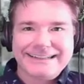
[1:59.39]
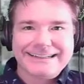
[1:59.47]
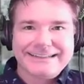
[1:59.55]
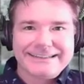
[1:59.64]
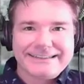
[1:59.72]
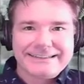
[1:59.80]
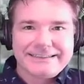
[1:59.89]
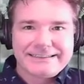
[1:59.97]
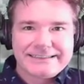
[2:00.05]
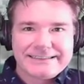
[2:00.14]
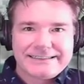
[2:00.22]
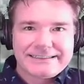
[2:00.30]

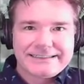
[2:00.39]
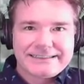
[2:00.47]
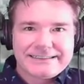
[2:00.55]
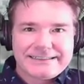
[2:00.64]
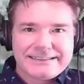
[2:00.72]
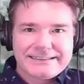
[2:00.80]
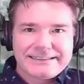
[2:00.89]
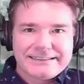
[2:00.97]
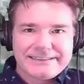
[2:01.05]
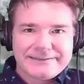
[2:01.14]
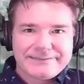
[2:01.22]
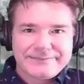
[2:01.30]

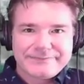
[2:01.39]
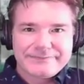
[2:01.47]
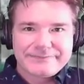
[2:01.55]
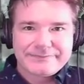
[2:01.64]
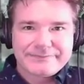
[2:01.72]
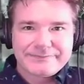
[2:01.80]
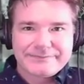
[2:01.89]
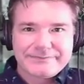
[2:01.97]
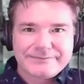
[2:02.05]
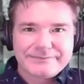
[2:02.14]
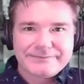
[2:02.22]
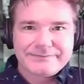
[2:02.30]

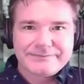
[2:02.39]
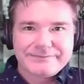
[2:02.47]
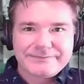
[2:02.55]
The person shown says nothing.